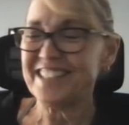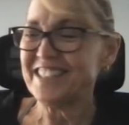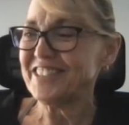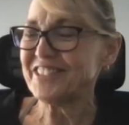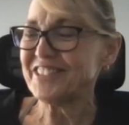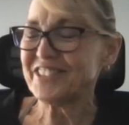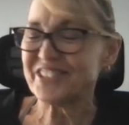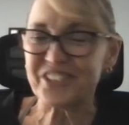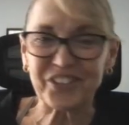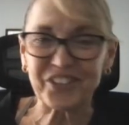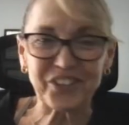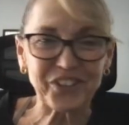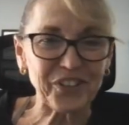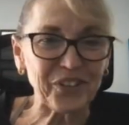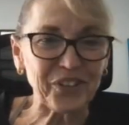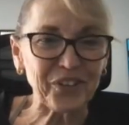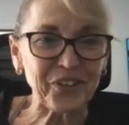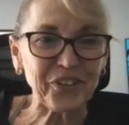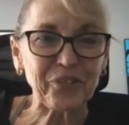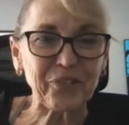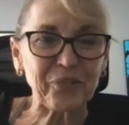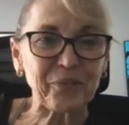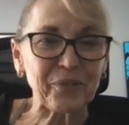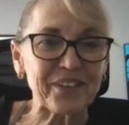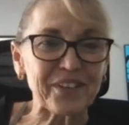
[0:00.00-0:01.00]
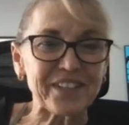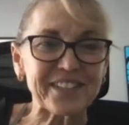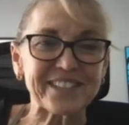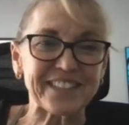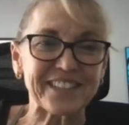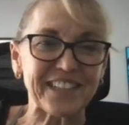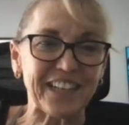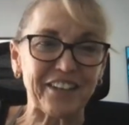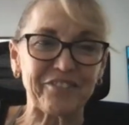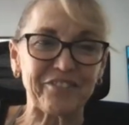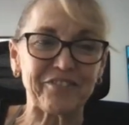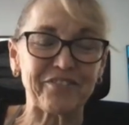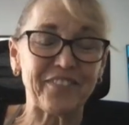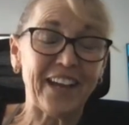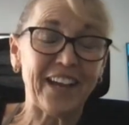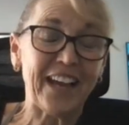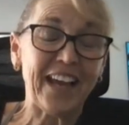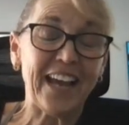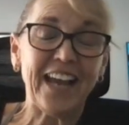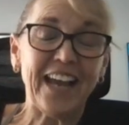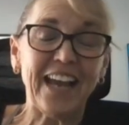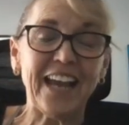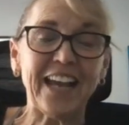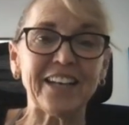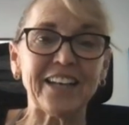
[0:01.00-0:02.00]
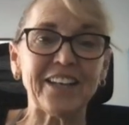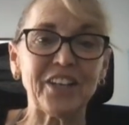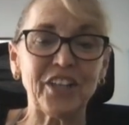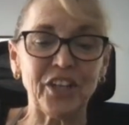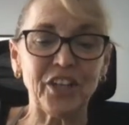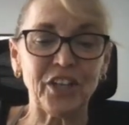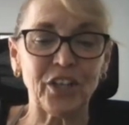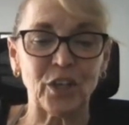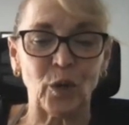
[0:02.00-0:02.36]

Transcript: Still going through the stuff. And